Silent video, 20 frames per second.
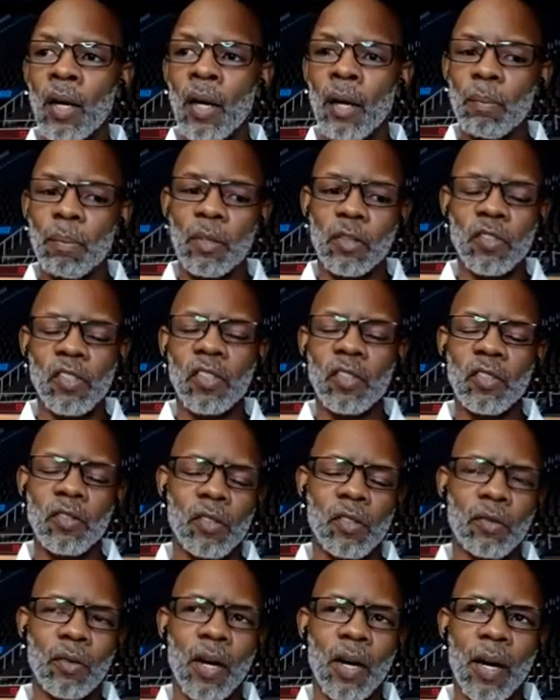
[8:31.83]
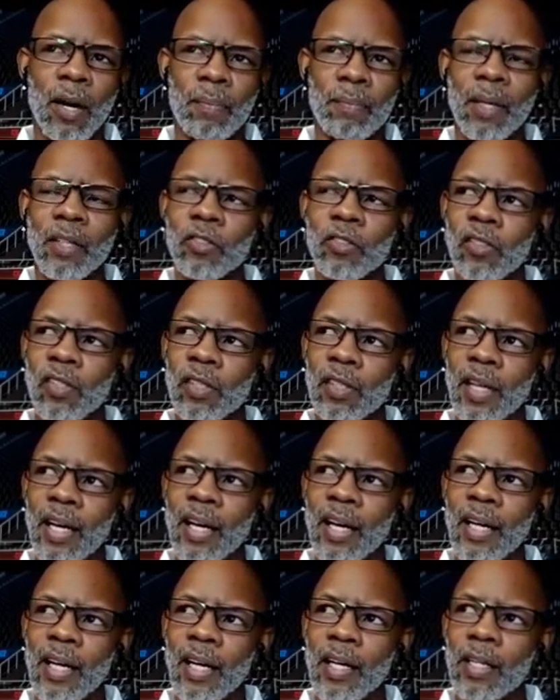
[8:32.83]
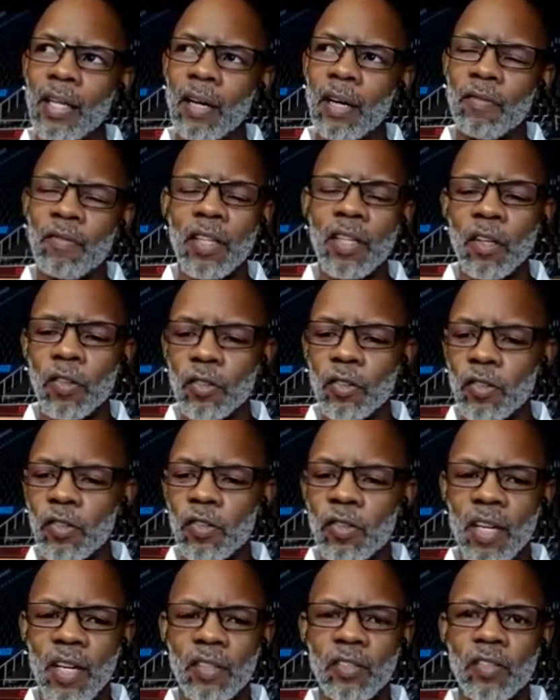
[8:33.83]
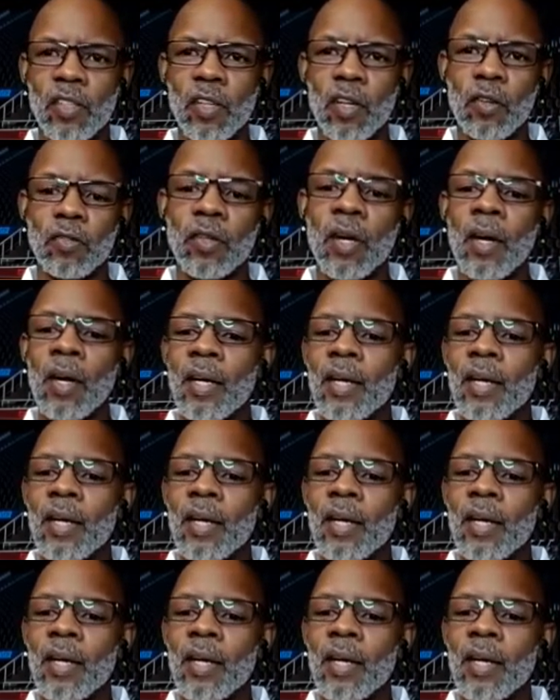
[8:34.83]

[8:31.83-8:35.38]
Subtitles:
But she mentioned in a video, she goes,